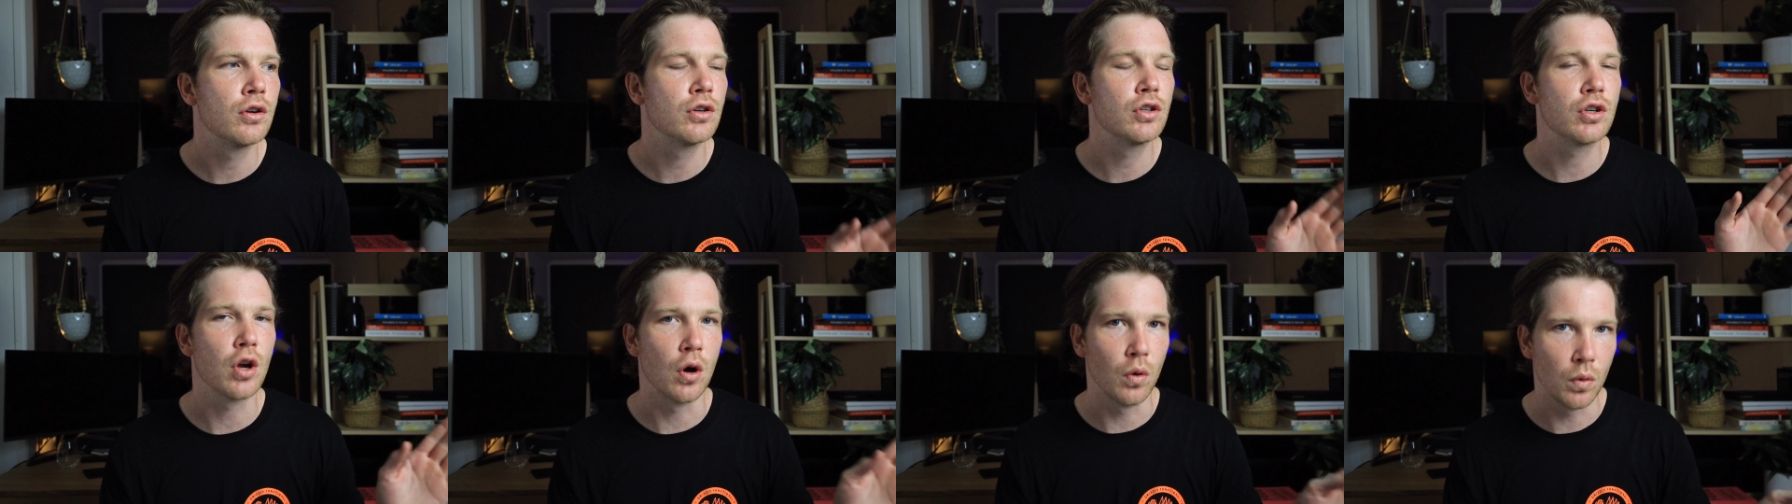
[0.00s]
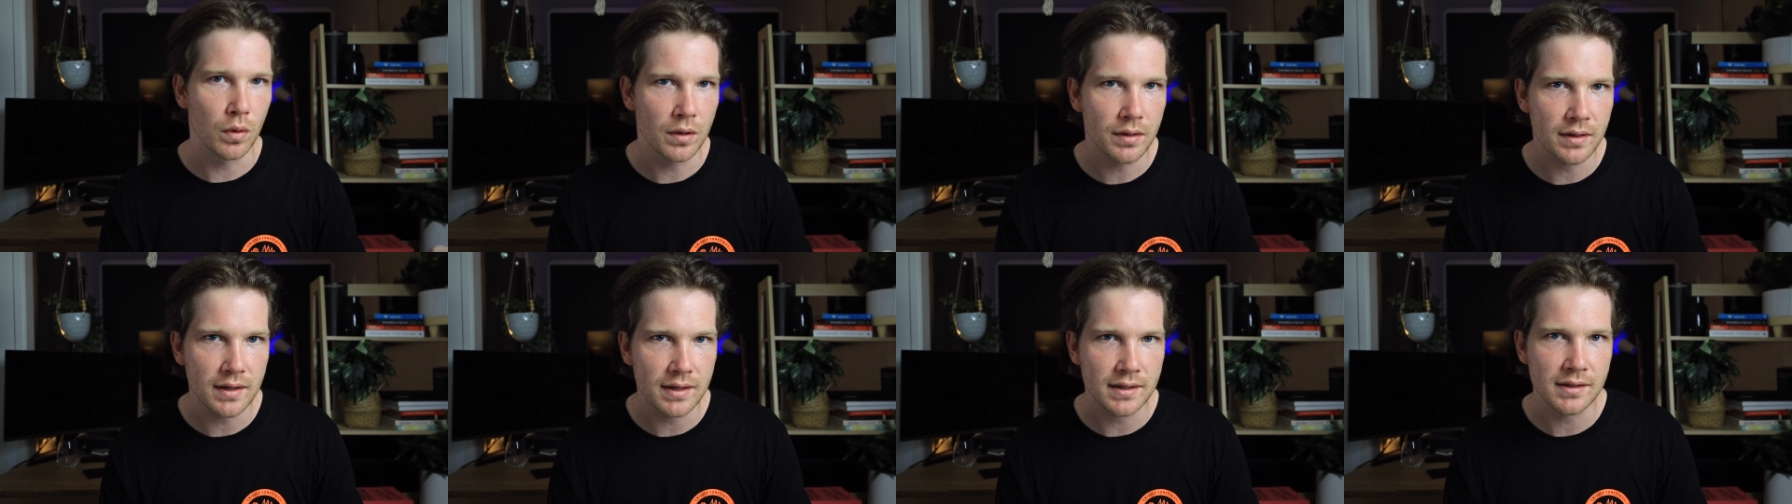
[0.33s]
Go
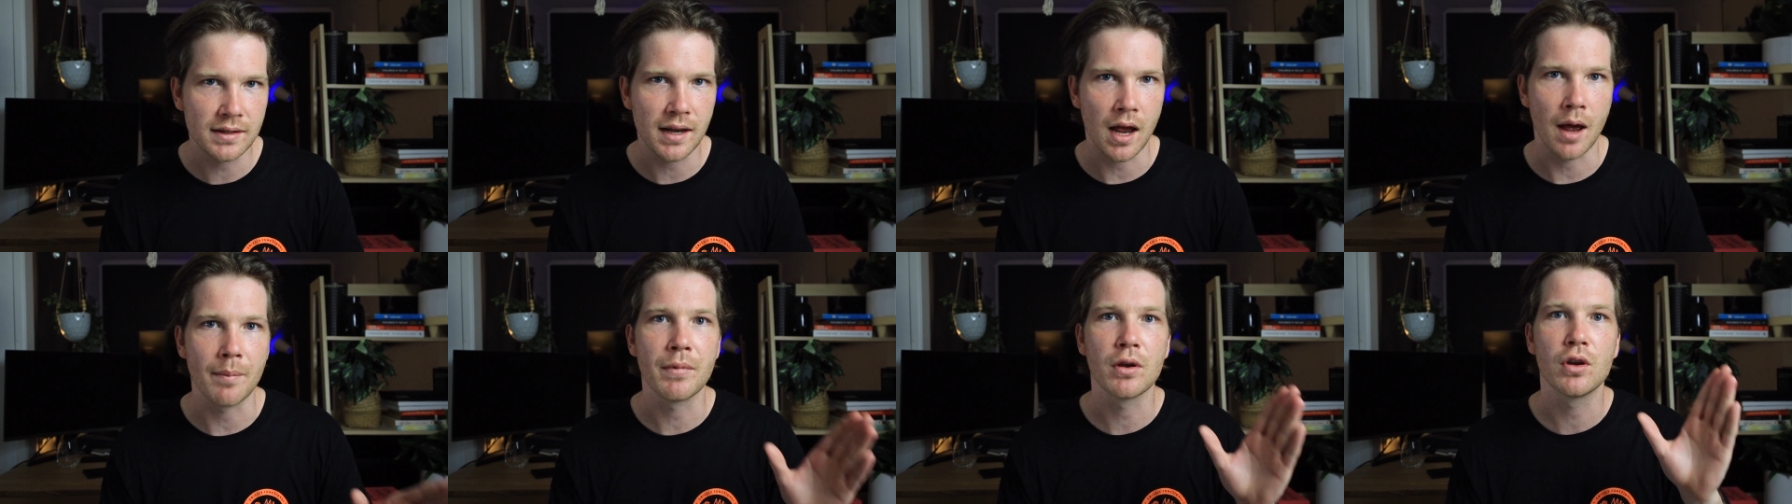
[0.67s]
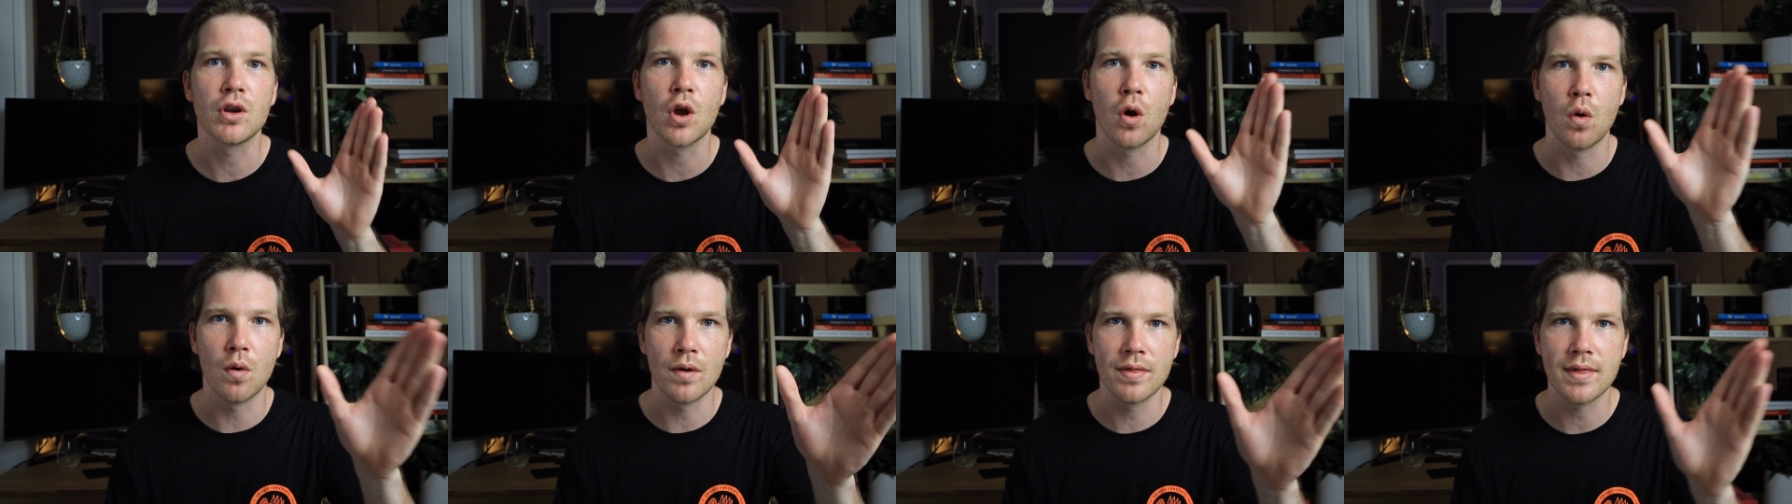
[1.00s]
on this app,
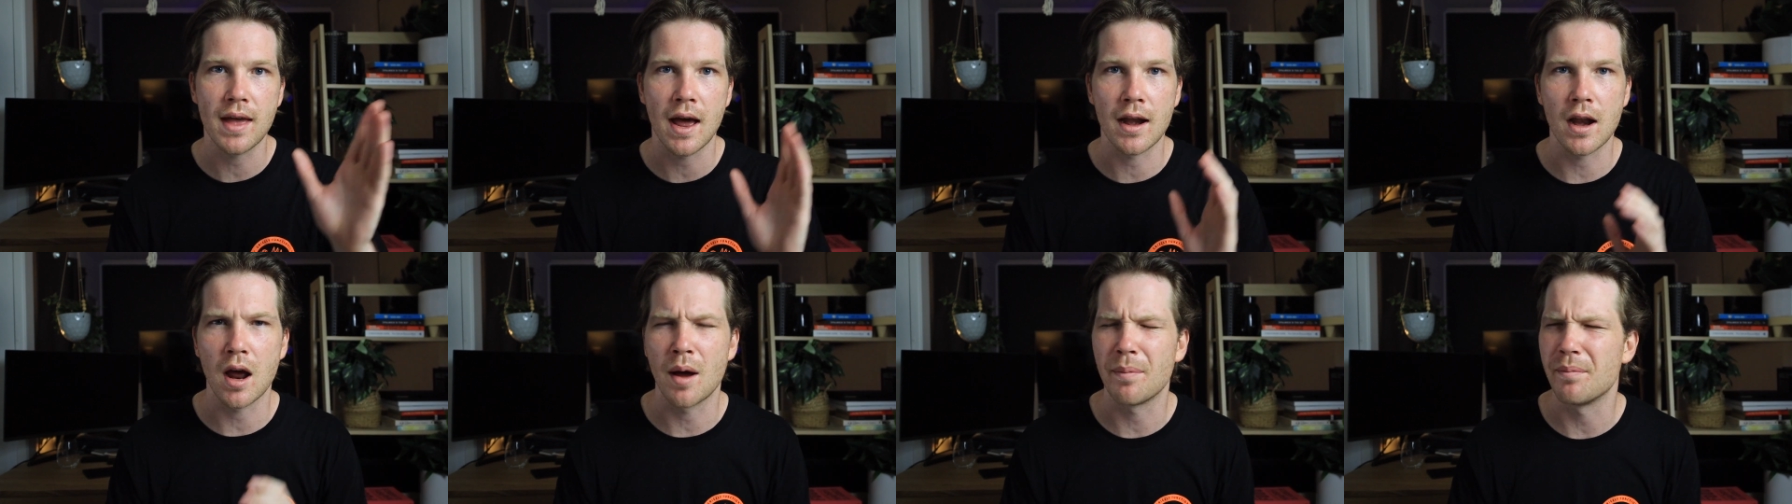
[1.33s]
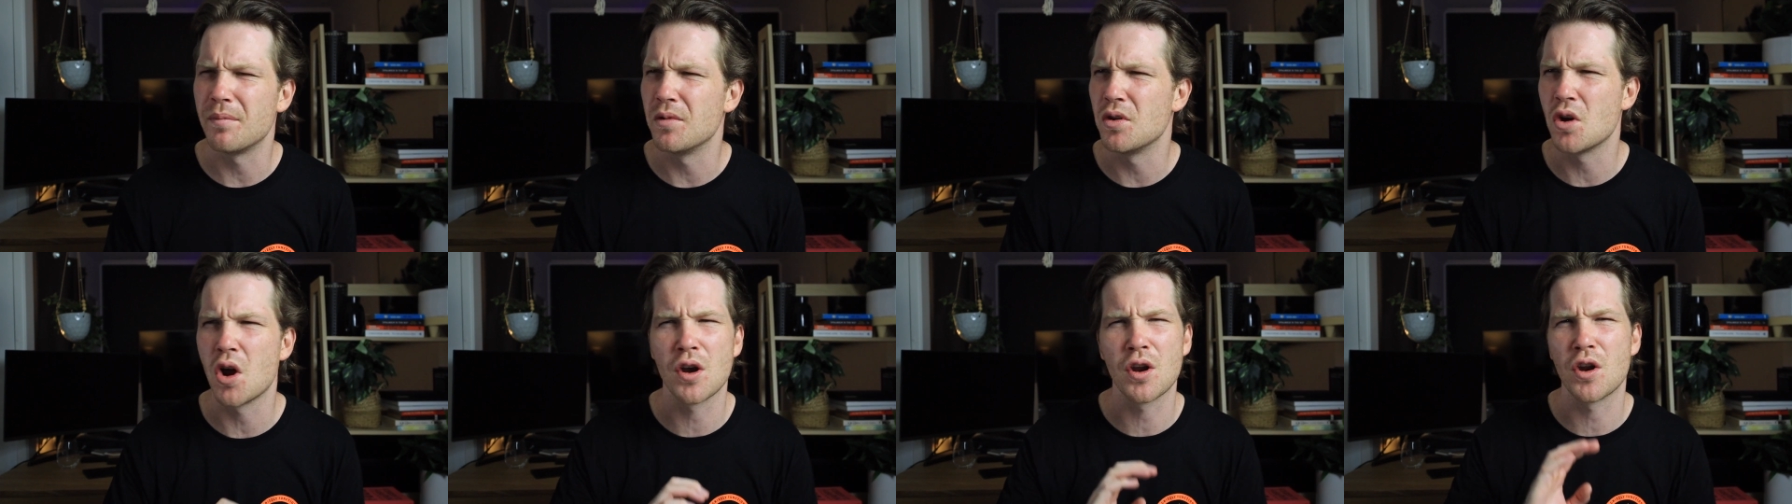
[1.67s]
go on that app.
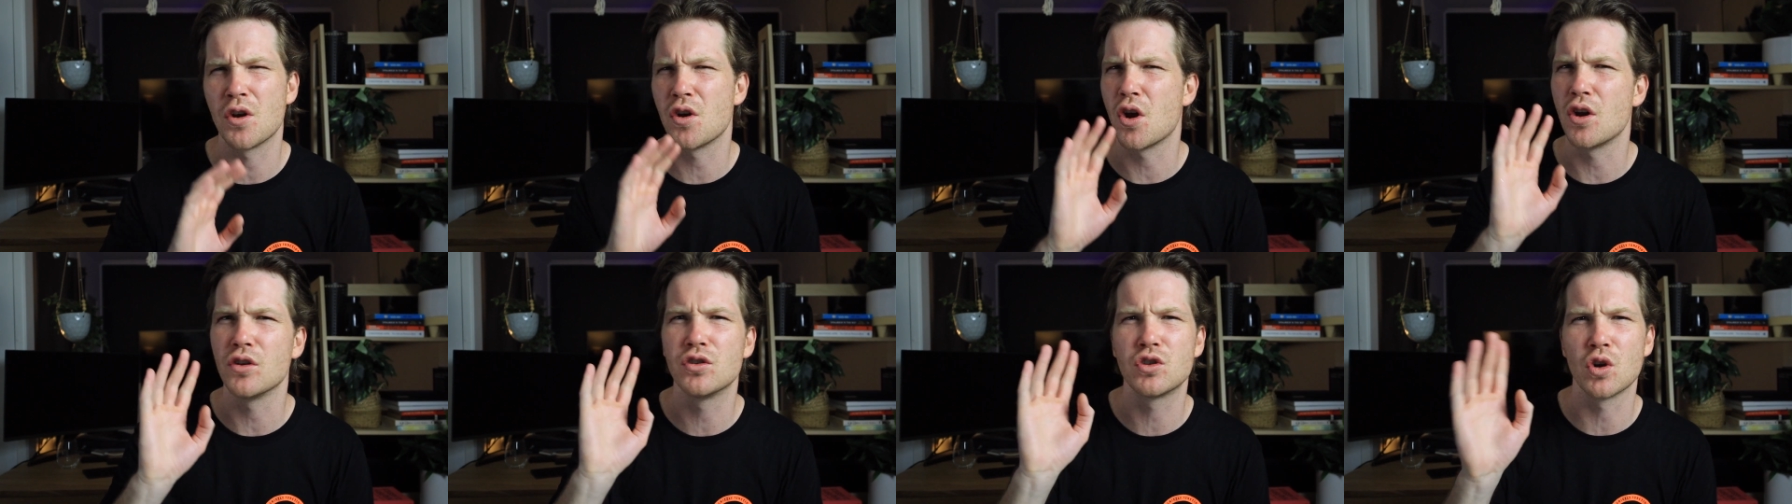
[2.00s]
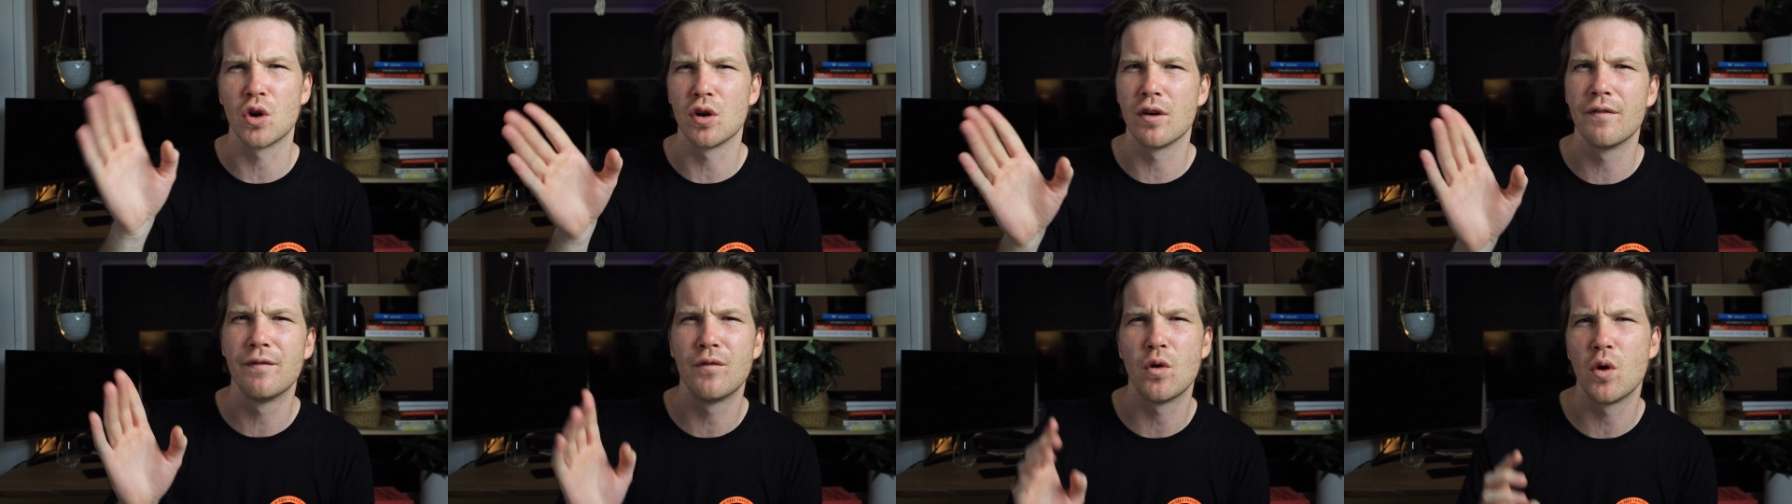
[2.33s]
No,
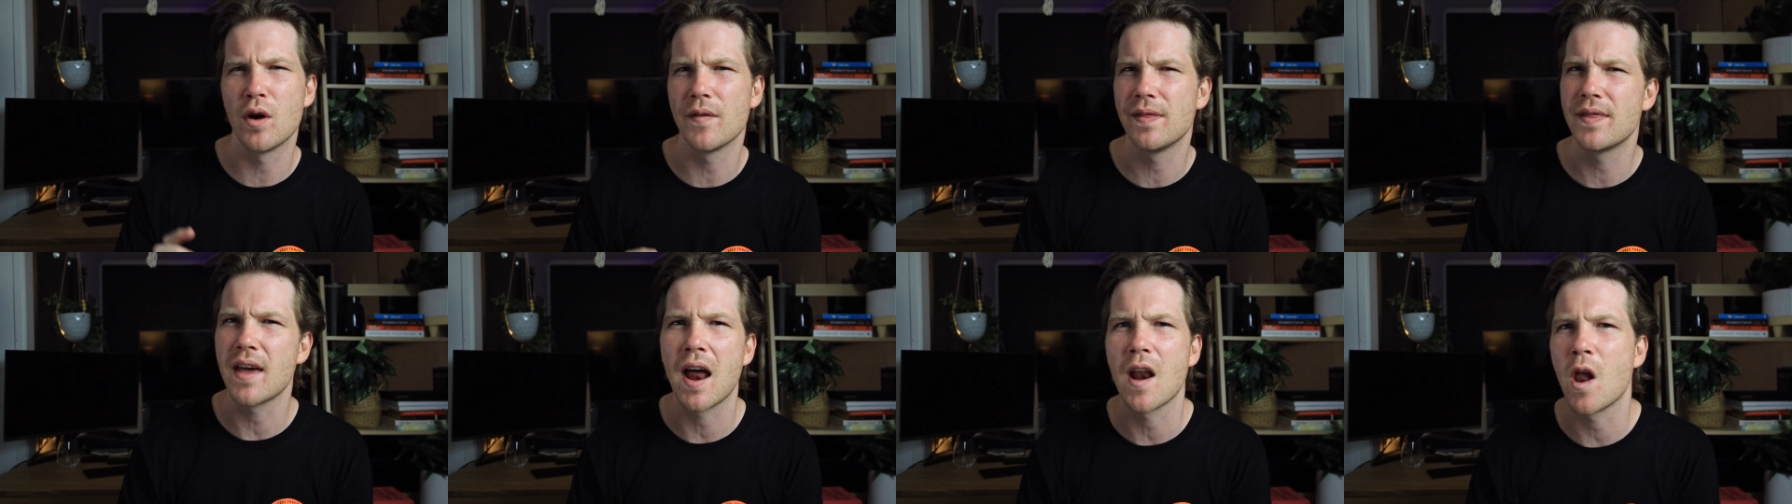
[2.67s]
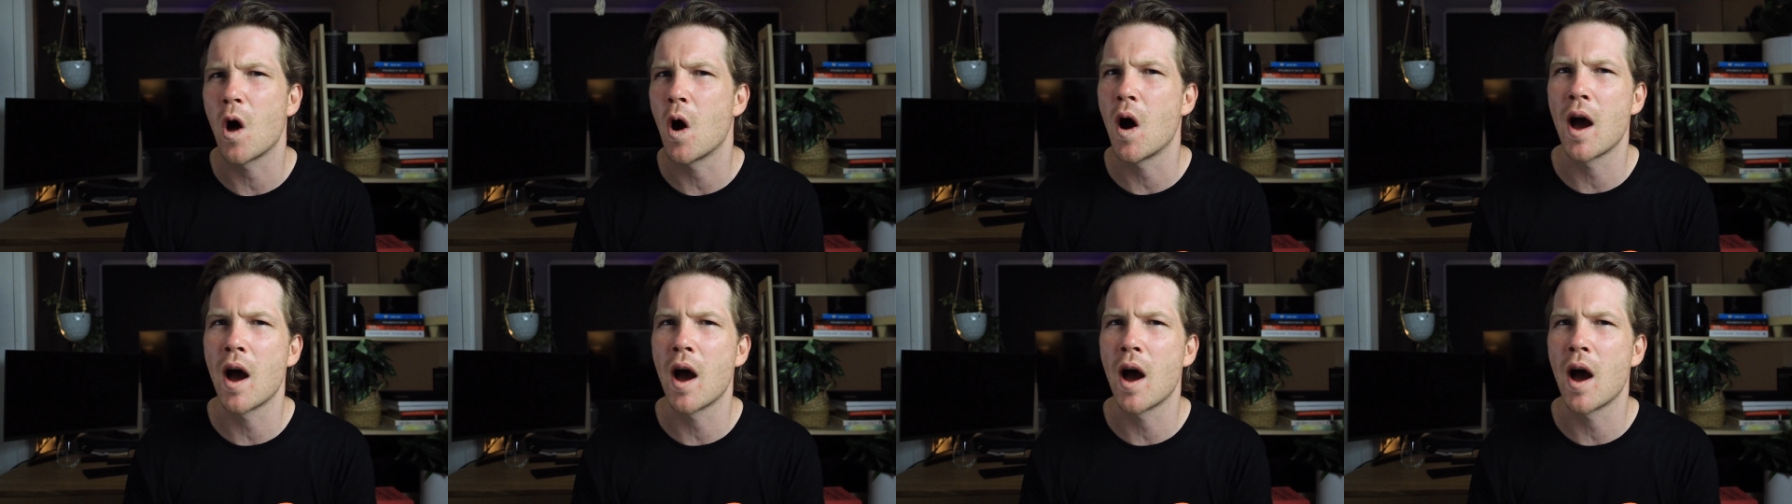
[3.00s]
don't avoid that.